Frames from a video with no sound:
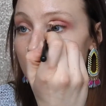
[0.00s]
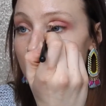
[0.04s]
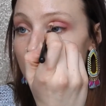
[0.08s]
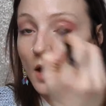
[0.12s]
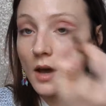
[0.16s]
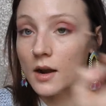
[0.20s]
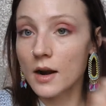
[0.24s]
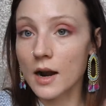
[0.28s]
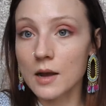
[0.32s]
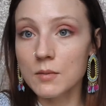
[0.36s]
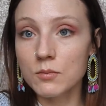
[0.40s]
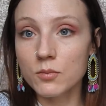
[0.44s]

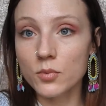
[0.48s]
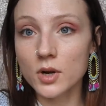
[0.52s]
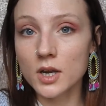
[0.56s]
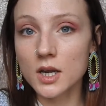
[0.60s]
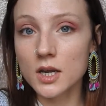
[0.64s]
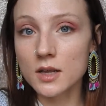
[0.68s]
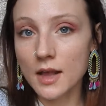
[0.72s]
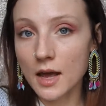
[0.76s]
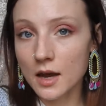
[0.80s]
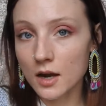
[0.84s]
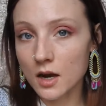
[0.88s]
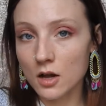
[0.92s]
And I'm
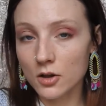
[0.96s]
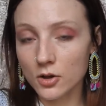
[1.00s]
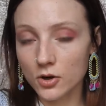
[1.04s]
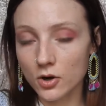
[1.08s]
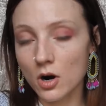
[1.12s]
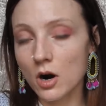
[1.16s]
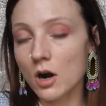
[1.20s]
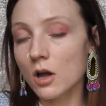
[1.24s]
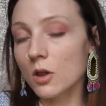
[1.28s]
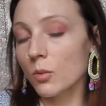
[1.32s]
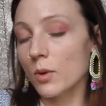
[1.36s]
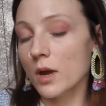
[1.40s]
bringing that color
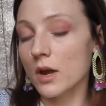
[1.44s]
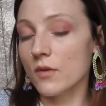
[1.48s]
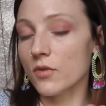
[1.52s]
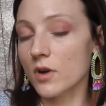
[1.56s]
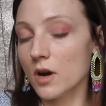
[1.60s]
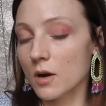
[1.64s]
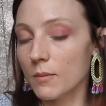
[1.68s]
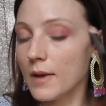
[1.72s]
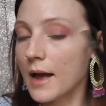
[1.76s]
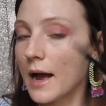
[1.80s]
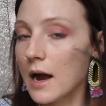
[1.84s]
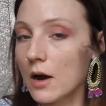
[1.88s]
all the way
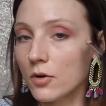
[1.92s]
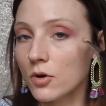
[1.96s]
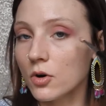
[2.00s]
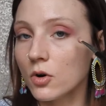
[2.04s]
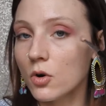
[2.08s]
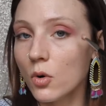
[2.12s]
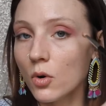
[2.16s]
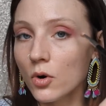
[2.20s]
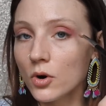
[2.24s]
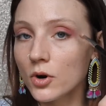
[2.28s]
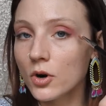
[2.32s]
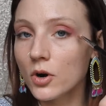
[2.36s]
from outer
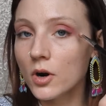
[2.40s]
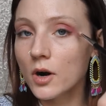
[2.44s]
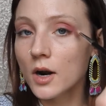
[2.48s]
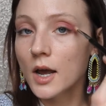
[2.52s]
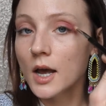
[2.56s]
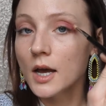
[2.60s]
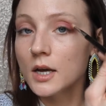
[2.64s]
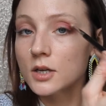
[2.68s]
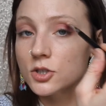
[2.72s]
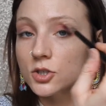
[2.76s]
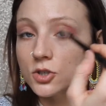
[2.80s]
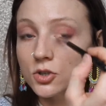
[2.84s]
corner
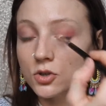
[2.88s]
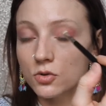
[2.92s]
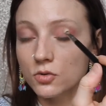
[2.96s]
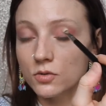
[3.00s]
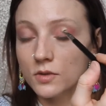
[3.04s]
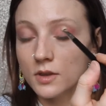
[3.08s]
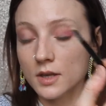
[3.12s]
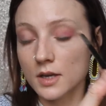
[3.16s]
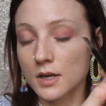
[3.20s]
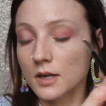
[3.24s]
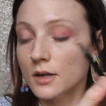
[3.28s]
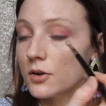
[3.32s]
to
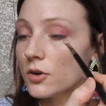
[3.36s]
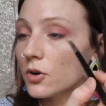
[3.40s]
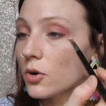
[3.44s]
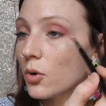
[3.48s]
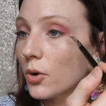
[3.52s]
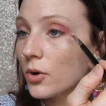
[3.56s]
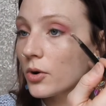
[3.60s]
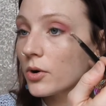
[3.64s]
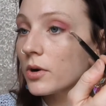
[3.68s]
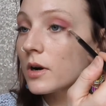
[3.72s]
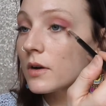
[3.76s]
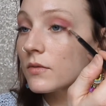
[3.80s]
the inner
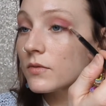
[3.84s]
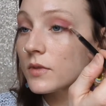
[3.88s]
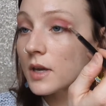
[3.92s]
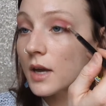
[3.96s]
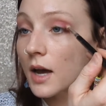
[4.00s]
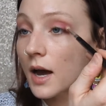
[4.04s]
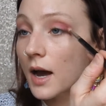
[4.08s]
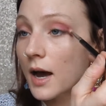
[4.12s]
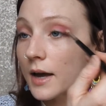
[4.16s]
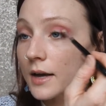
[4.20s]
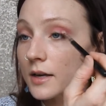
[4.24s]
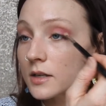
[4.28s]
corner of the
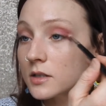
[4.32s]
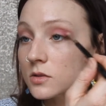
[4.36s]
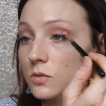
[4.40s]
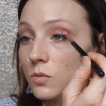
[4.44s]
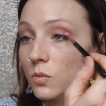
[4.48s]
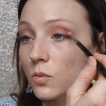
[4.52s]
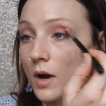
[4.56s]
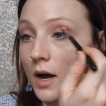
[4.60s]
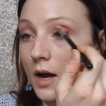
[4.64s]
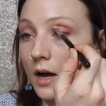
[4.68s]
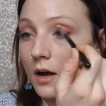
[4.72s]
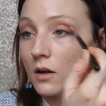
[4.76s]
eye as
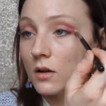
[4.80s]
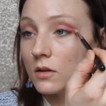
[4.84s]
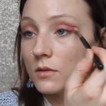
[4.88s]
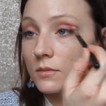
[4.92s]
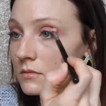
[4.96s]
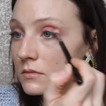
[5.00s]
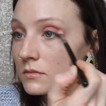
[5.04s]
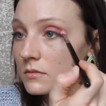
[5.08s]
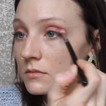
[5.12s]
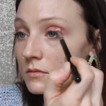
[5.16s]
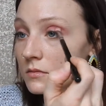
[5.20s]
well.